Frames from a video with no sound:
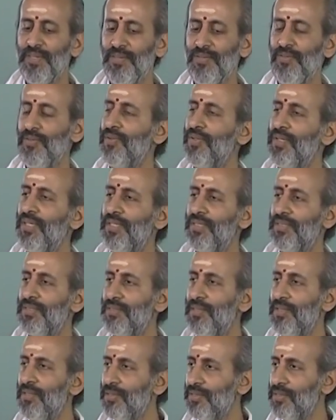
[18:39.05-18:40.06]
so he is
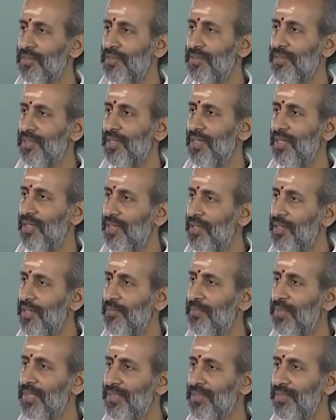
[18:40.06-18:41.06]
not a
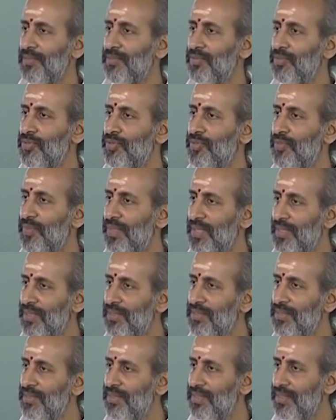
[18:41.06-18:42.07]
person who should be
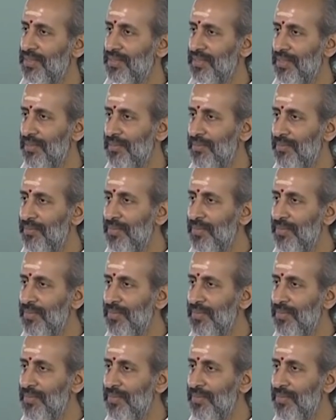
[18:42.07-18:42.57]
considered as a